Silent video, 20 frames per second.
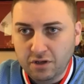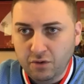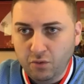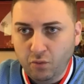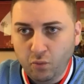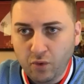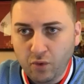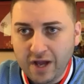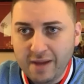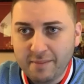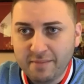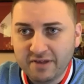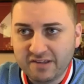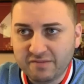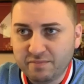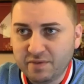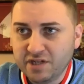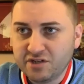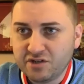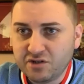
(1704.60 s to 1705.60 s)
Webb has
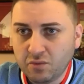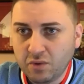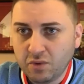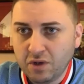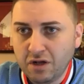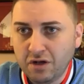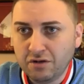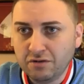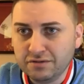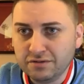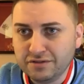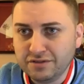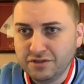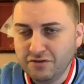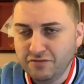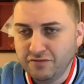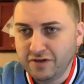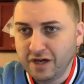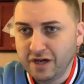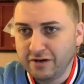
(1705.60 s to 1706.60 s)
pitched well.
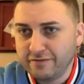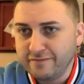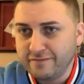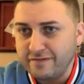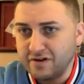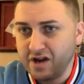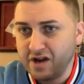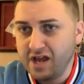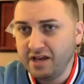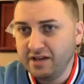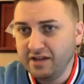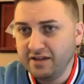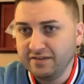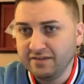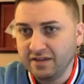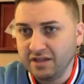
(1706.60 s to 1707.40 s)
You've got Fernandez,